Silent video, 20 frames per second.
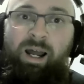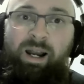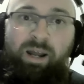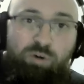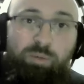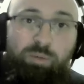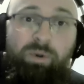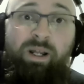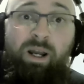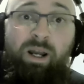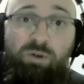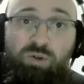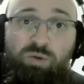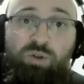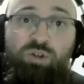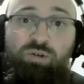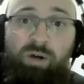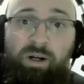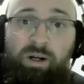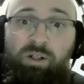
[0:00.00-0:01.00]
And everybody else
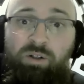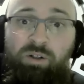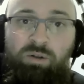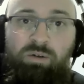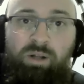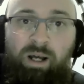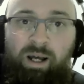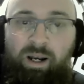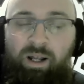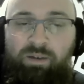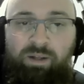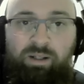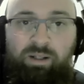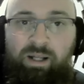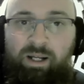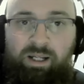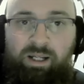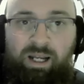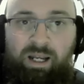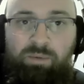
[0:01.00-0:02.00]
was trying to do that. And I think
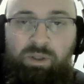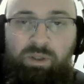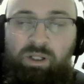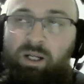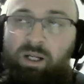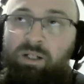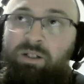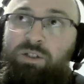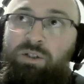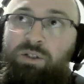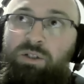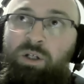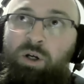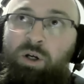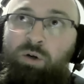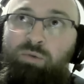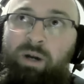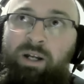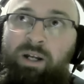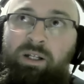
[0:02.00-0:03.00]
their game against,
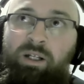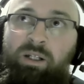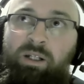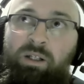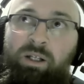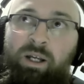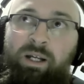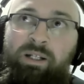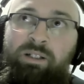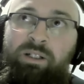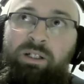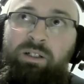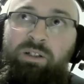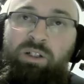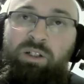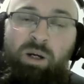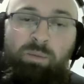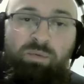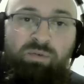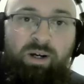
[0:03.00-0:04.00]
Reading in the 18s
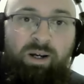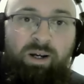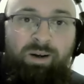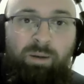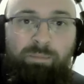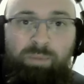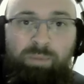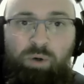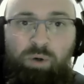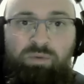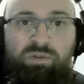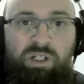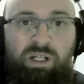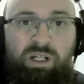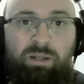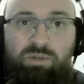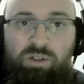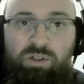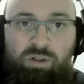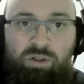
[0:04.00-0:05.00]
cup final, like, both
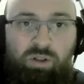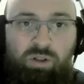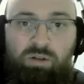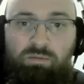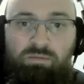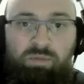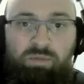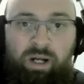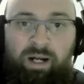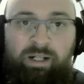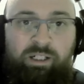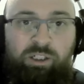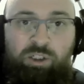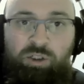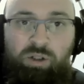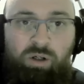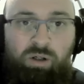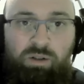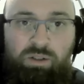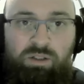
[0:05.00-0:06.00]
teams took 90
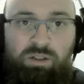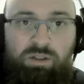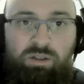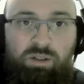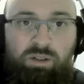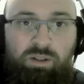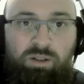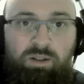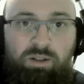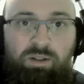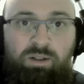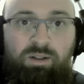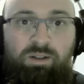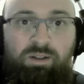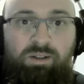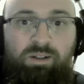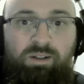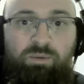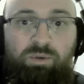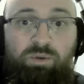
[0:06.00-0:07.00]
shots,
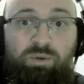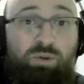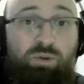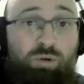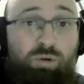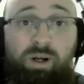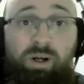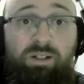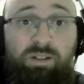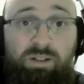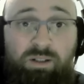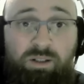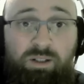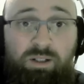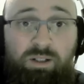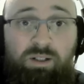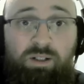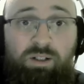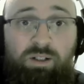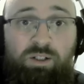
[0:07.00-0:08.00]
which was crazy.
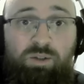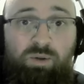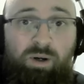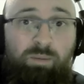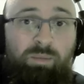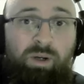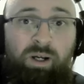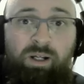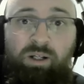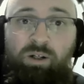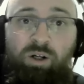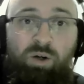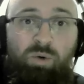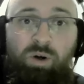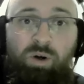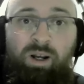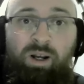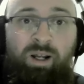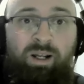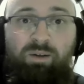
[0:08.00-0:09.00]
So I'm like, you know
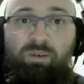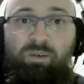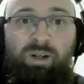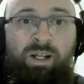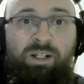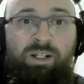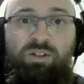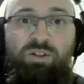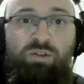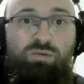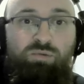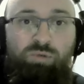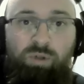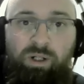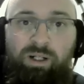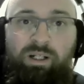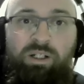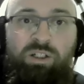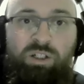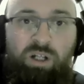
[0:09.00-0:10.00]
what, like, let's just
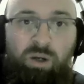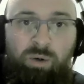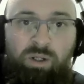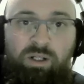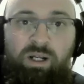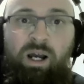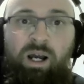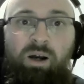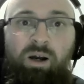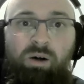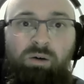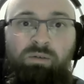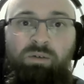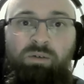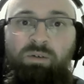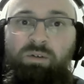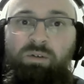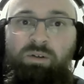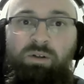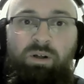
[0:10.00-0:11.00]
really slow it
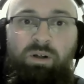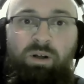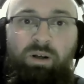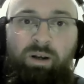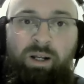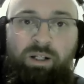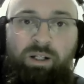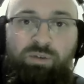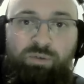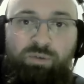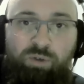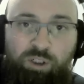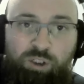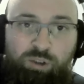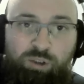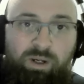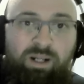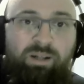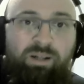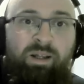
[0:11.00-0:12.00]
down. Let's
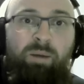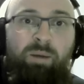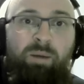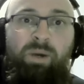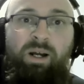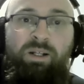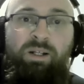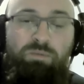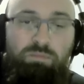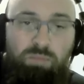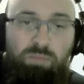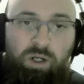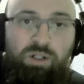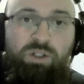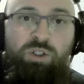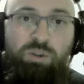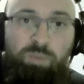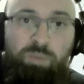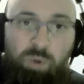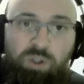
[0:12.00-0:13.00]
frustrate them as
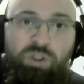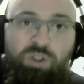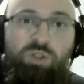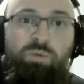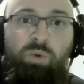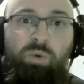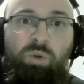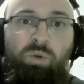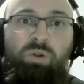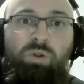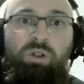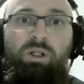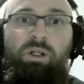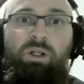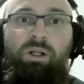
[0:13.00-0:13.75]
much as possible.